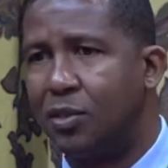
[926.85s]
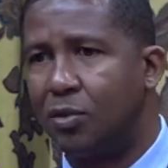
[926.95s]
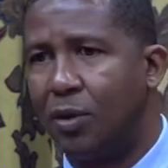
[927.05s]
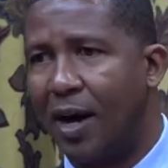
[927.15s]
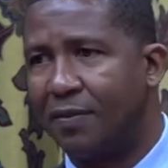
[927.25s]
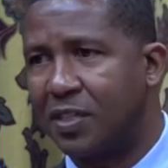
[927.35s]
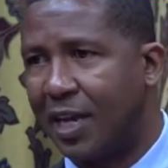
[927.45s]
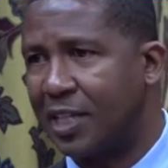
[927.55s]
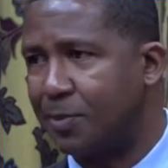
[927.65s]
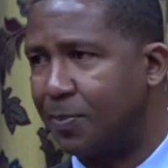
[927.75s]
to have
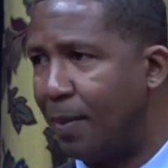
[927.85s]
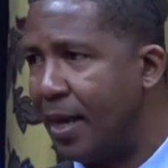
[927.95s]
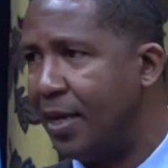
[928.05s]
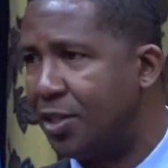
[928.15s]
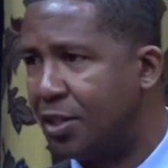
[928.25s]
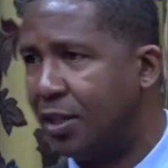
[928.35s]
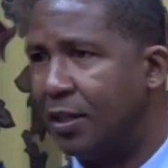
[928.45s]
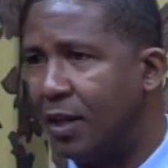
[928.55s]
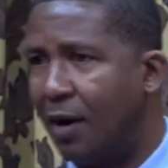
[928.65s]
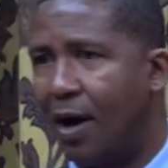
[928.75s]
SLASPA manage
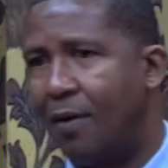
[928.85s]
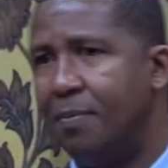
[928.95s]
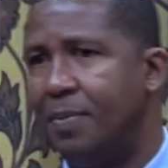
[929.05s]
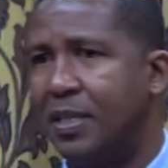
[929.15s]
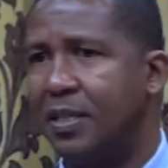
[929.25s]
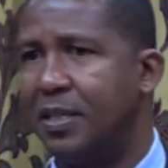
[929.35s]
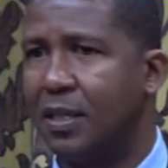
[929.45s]
our business.